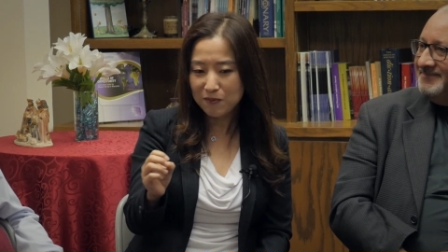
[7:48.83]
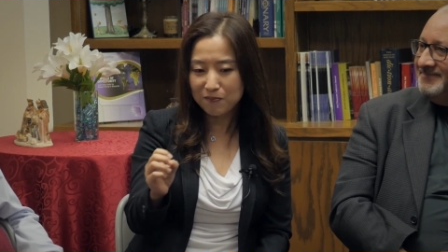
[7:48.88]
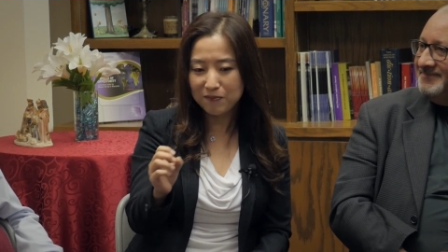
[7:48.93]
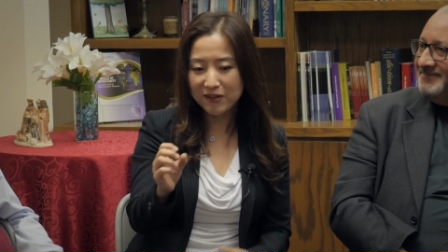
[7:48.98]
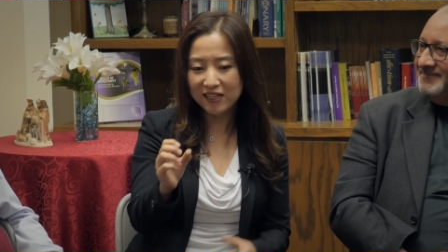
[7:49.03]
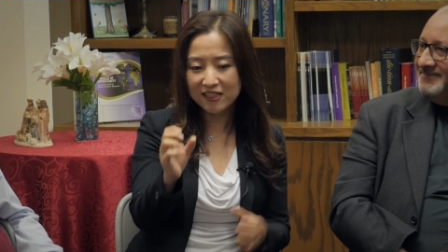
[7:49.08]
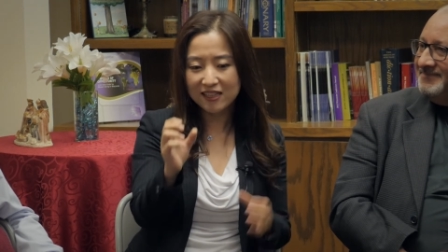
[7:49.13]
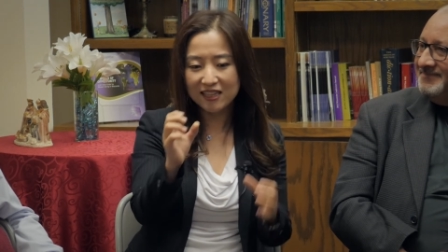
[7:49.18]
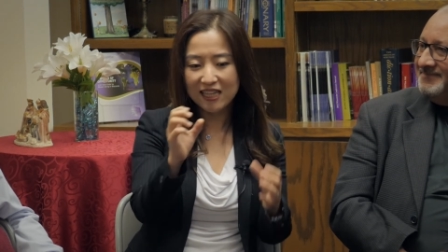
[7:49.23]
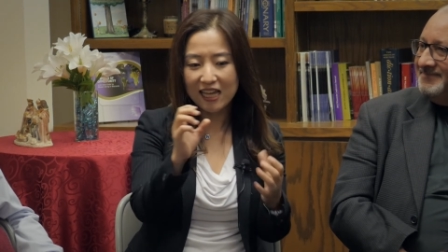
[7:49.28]

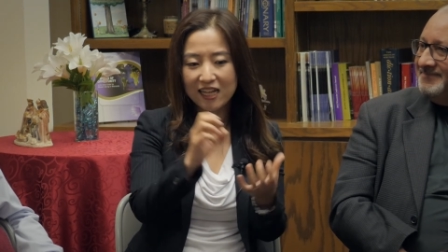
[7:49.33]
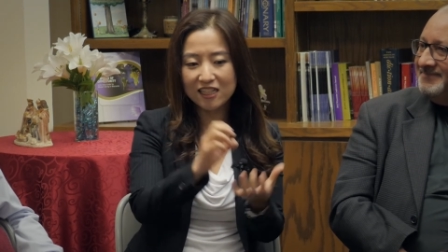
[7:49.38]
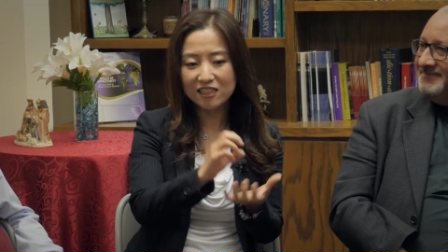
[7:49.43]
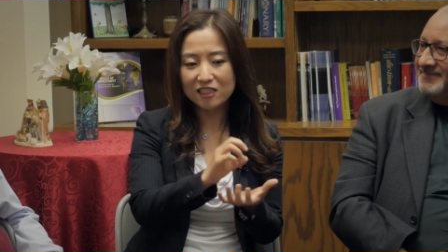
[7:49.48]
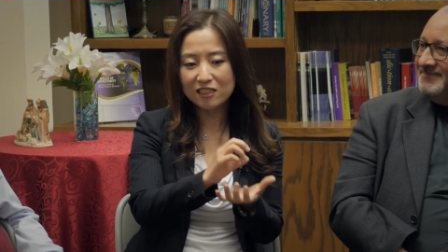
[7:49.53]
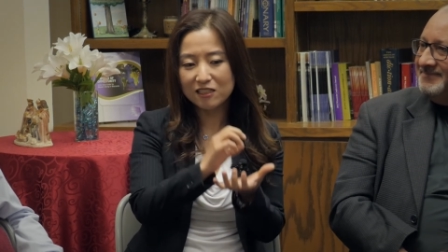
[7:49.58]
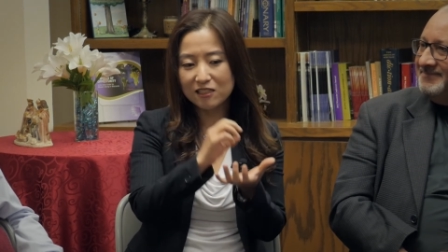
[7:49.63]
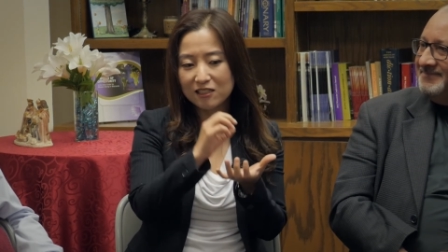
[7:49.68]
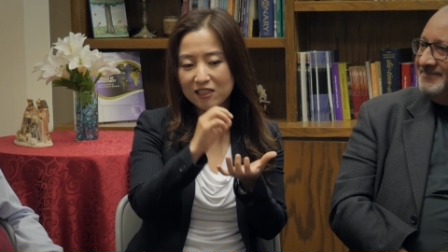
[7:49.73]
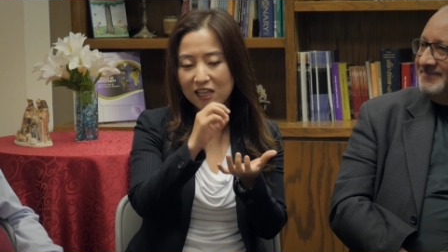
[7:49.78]
but
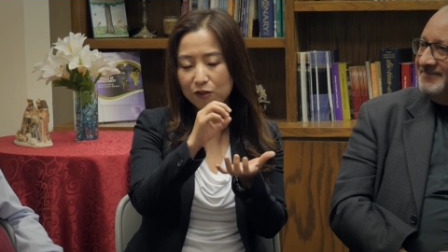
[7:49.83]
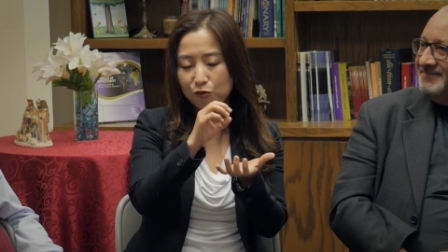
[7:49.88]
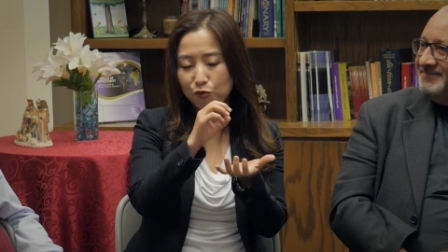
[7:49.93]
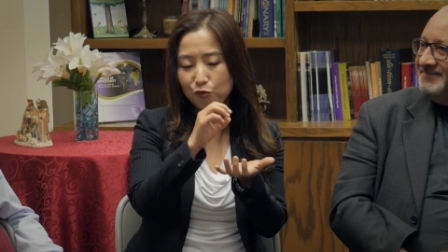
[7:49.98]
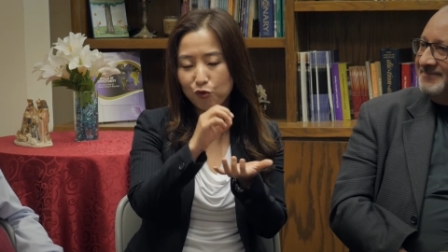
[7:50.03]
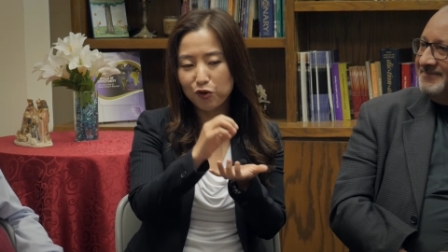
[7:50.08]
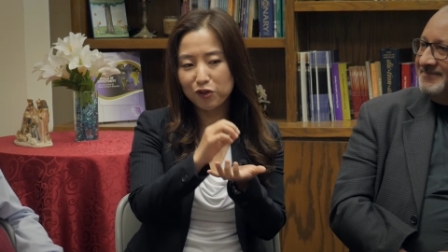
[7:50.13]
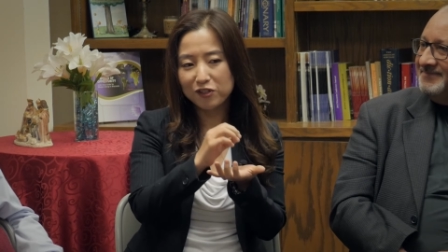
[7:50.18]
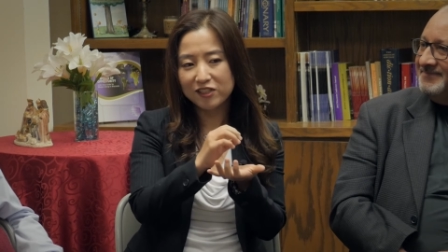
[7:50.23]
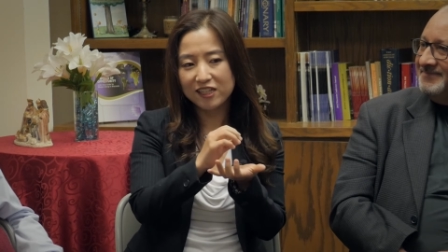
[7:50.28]
that
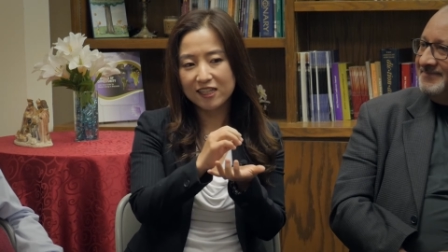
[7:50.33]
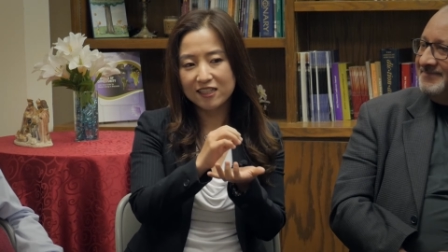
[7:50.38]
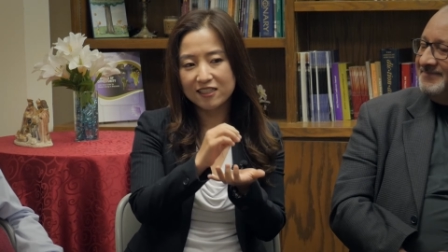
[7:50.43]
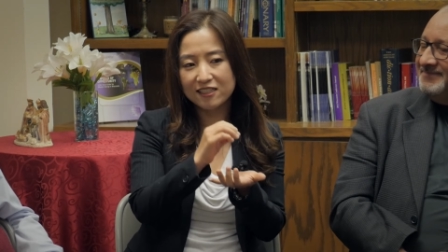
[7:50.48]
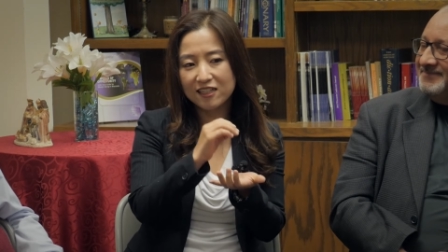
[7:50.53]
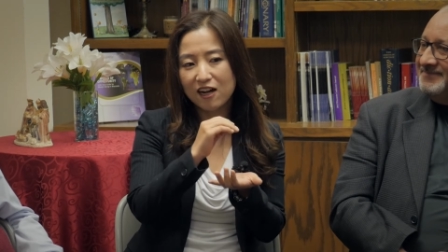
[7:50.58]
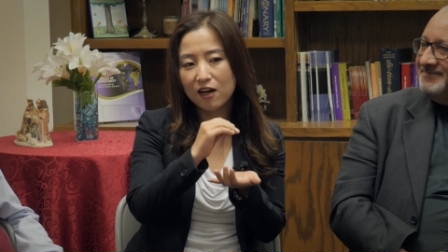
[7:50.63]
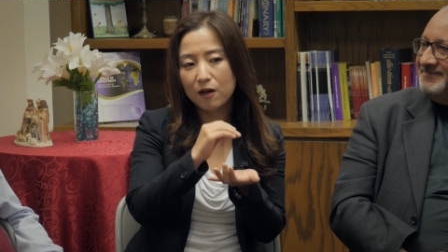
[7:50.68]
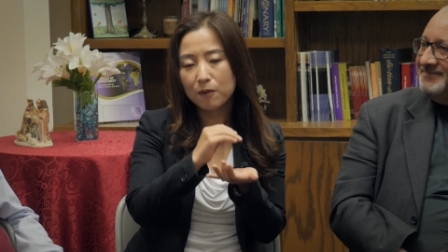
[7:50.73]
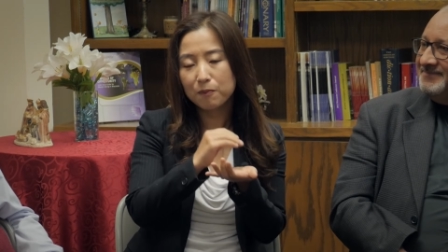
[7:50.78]
word is
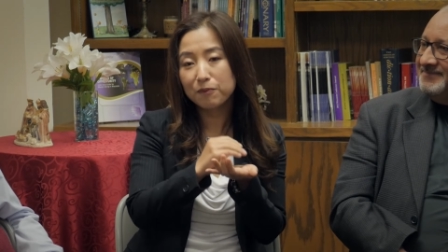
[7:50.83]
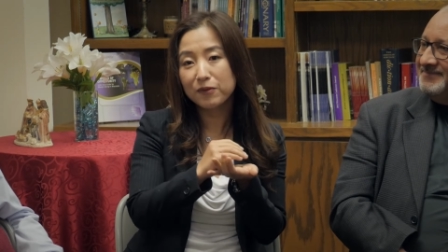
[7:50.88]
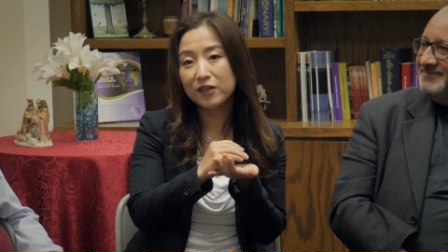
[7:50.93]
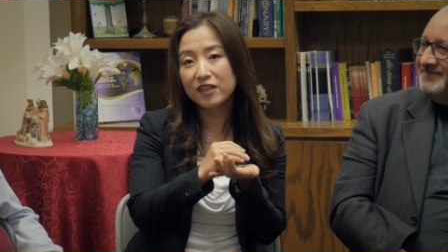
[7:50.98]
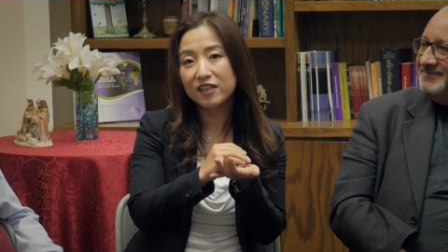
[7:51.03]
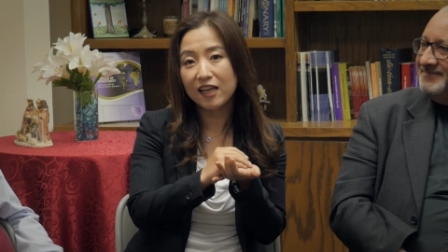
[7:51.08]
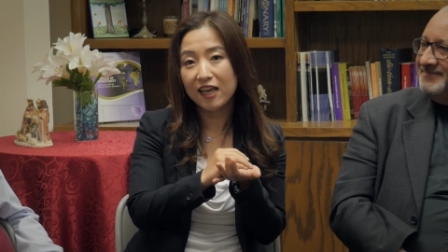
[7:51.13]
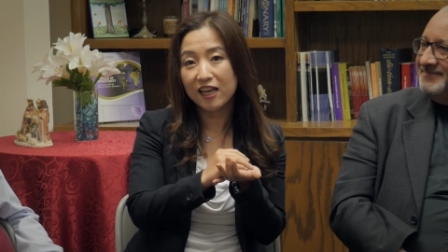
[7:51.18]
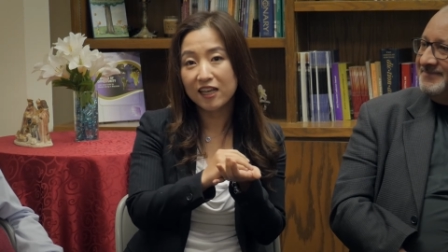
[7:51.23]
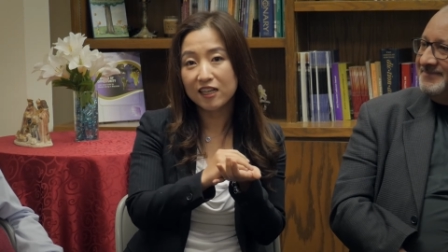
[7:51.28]

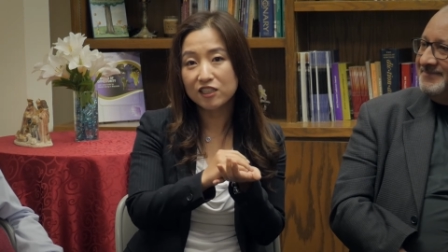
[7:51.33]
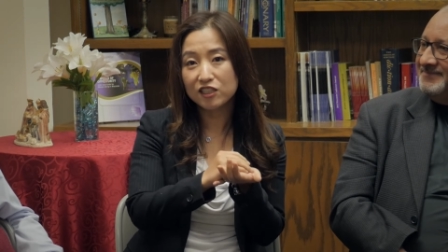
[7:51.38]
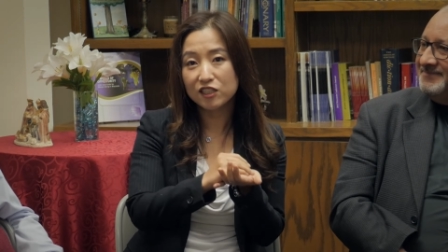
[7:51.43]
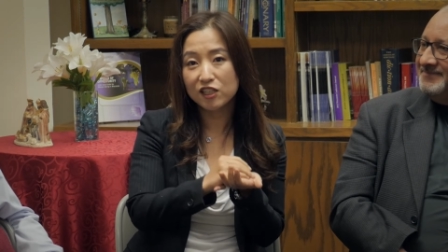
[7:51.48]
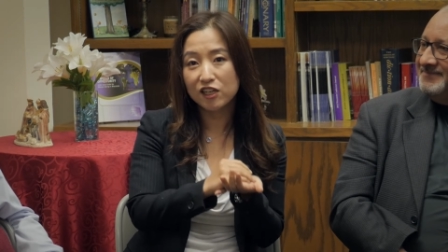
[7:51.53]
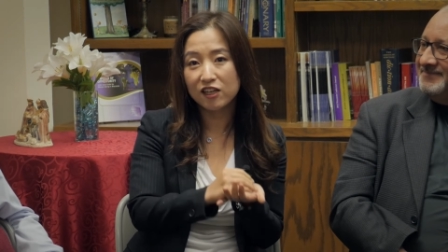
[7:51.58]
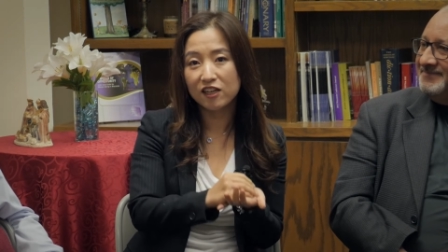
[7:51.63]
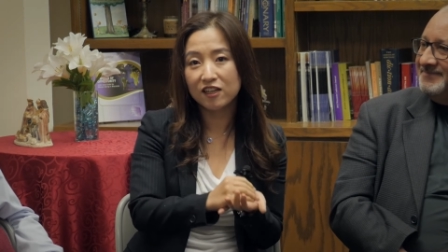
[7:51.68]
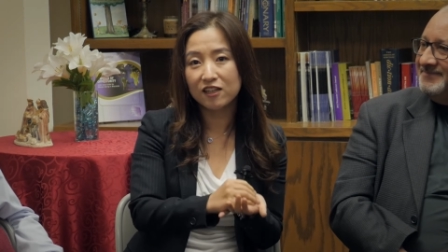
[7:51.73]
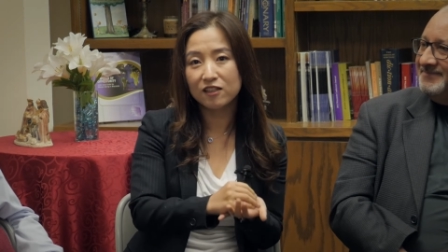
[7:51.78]

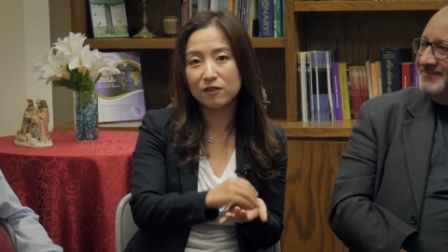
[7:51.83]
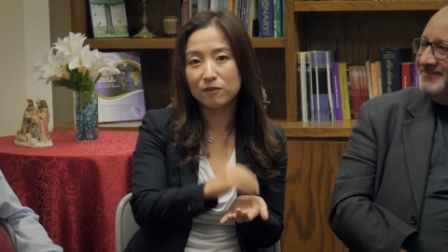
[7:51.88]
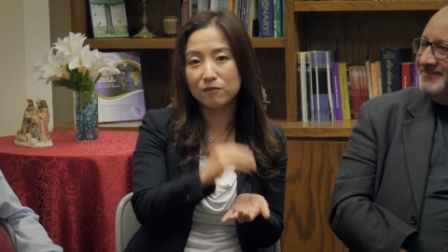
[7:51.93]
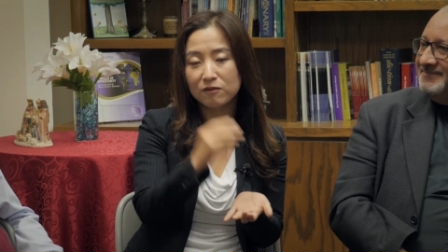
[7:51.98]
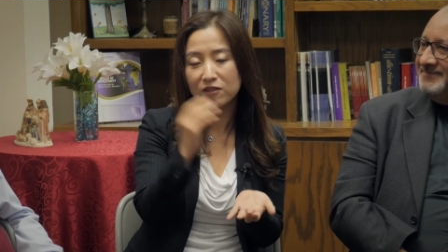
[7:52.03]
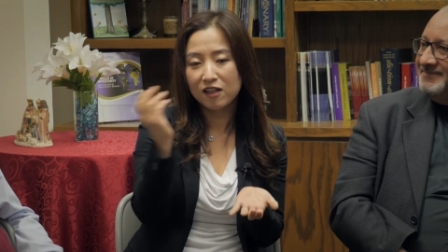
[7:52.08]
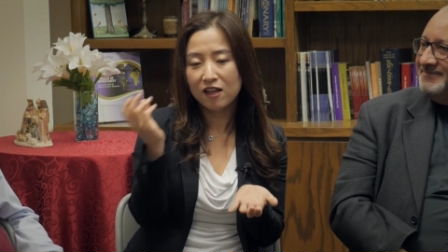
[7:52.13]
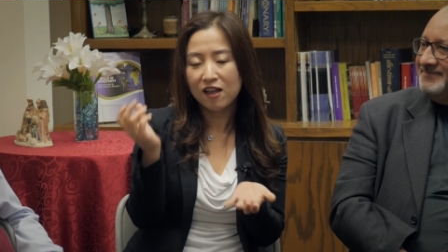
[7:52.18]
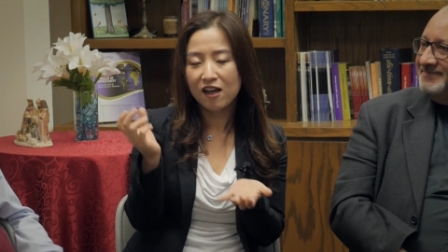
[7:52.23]
combination